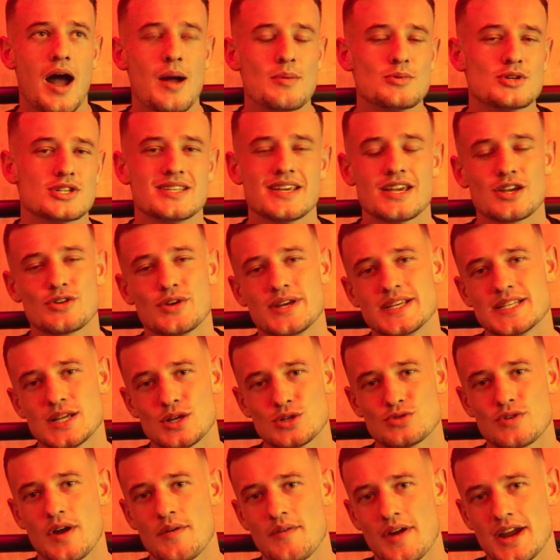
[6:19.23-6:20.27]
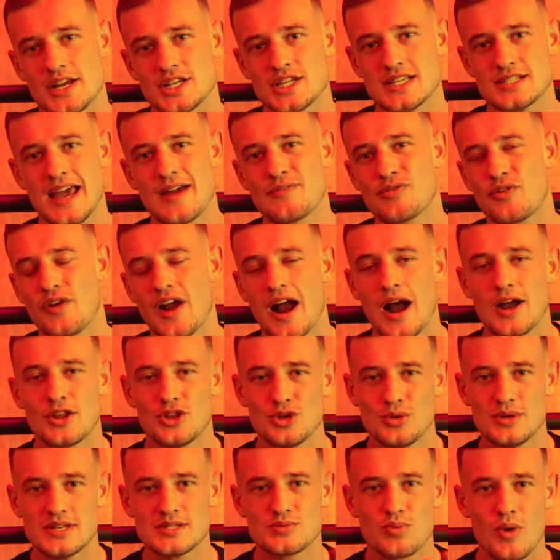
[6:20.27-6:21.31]
just to increase those rep ranges. Everything I
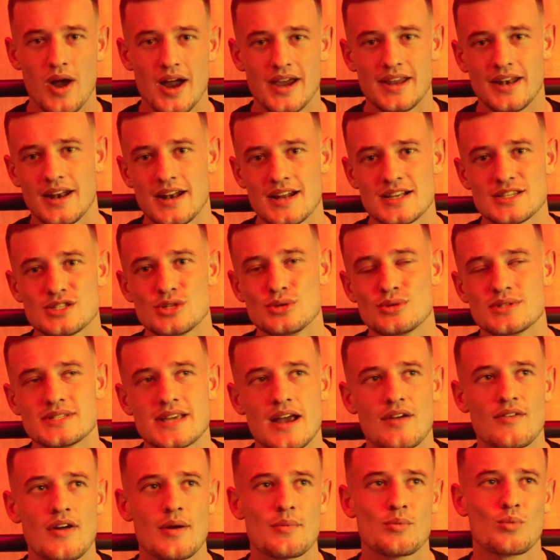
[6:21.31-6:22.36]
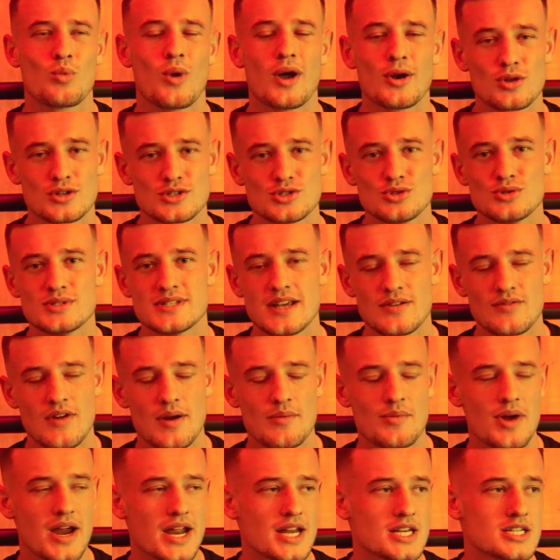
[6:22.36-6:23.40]
do is working in a 1 or 2 set
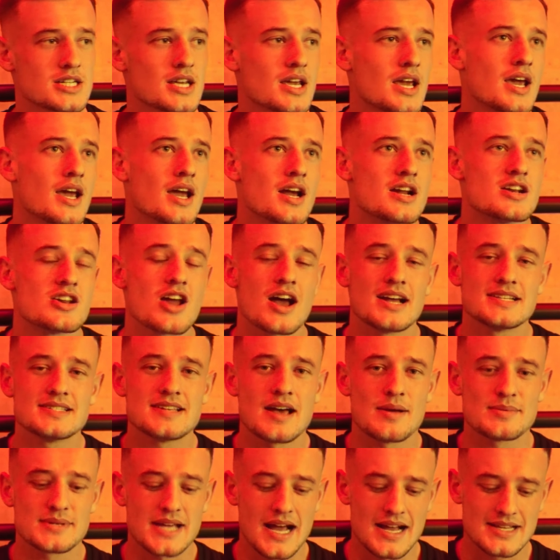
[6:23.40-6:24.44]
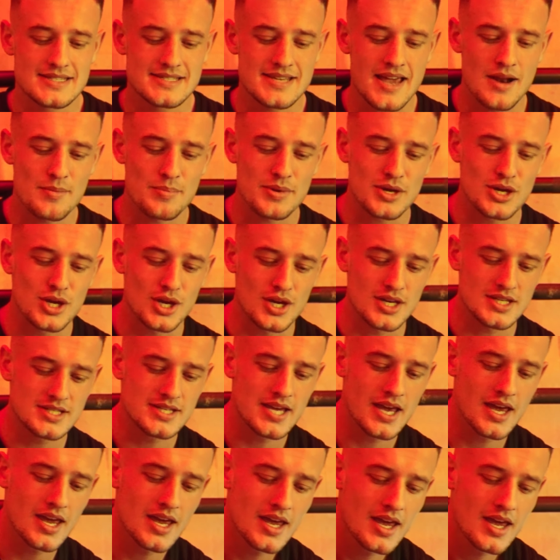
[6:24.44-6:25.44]
rep range, 9 times out of 10, because